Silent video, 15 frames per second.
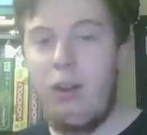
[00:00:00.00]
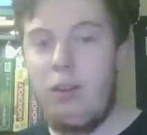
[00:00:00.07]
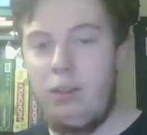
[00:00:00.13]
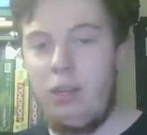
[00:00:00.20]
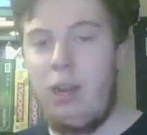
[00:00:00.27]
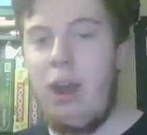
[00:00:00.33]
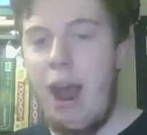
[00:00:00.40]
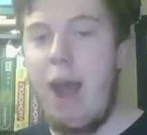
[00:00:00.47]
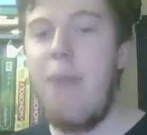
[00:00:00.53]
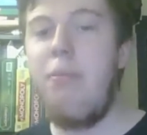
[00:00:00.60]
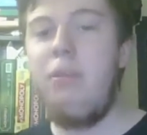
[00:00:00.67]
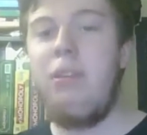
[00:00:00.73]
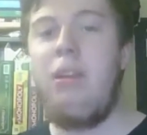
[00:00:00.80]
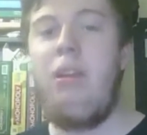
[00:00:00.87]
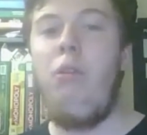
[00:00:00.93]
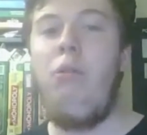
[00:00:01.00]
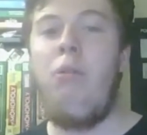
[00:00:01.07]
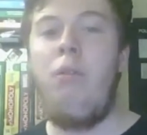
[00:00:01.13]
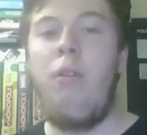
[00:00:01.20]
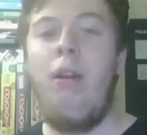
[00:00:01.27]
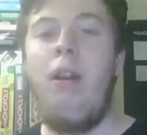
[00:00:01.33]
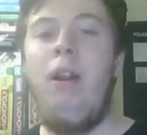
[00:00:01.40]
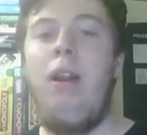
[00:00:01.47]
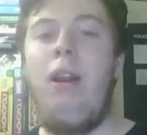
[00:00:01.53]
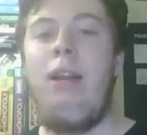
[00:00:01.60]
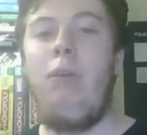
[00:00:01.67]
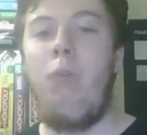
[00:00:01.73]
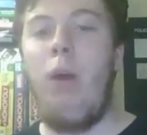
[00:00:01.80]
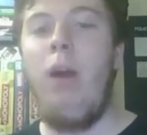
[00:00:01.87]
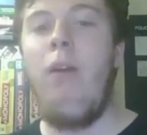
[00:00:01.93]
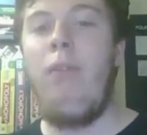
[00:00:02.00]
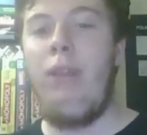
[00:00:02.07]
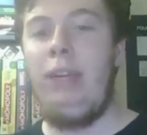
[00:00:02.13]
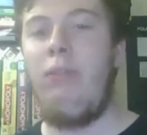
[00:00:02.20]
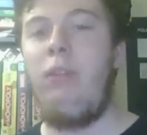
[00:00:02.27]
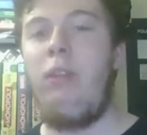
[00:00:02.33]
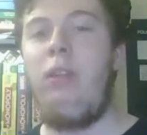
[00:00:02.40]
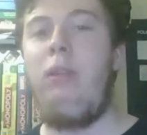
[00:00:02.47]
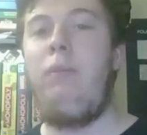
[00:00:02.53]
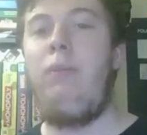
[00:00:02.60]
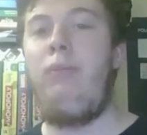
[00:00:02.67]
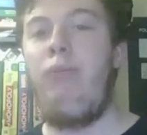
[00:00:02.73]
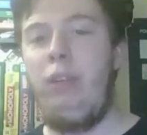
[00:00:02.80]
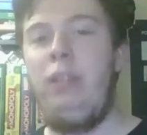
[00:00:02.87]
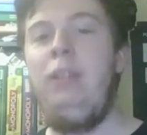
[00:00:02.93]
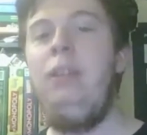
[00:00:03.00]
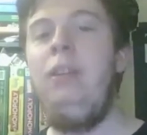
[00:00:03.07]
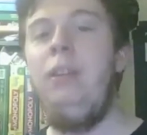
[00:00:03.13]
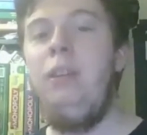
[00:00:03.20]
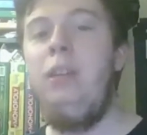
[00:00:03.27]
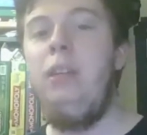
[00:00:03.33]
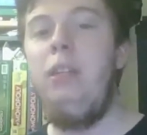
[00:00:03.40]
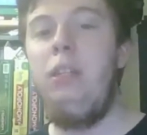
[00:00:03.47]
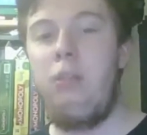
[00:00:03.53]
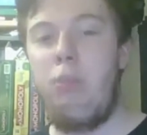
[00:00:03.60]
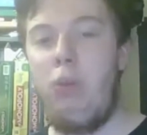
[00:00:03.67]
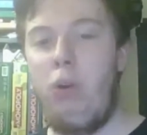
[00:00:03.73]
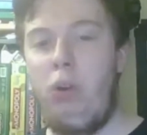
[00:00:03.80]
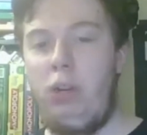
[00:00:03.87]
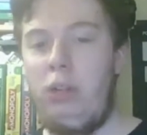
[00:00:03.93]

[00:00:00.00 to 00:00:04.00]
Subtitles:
So absolutely worthy of the number three spot.